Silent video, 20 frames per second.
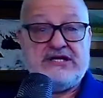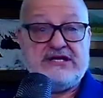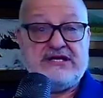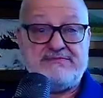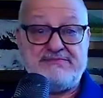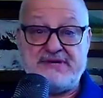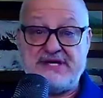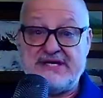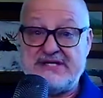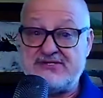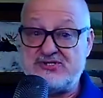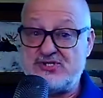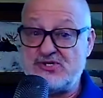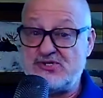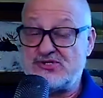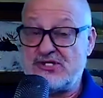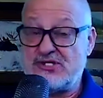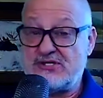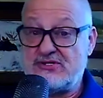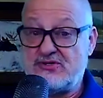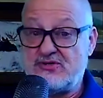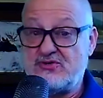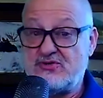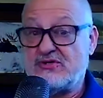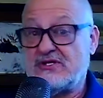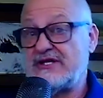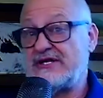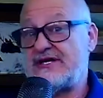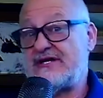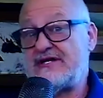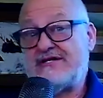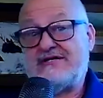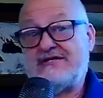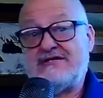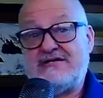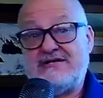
It means using nuclear.